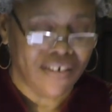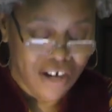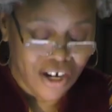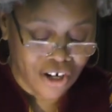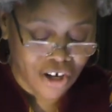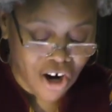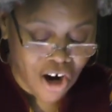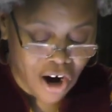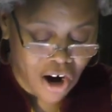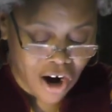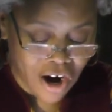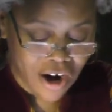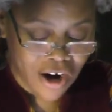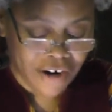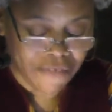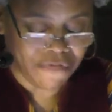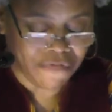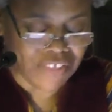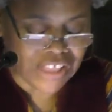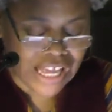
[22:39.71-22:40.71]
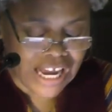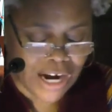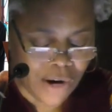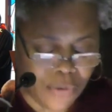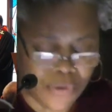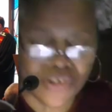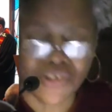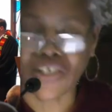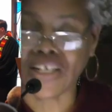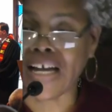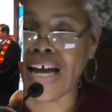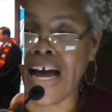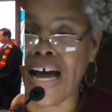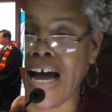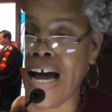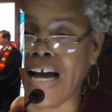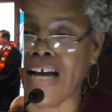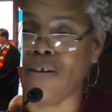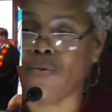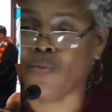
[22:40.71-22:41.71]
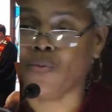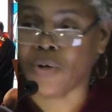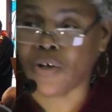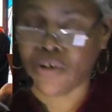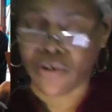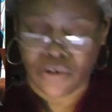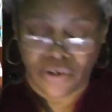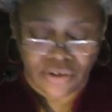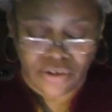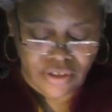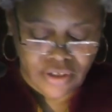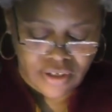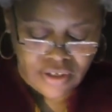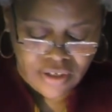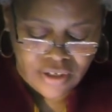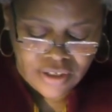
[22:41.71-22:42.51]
a card, flowers, a kind word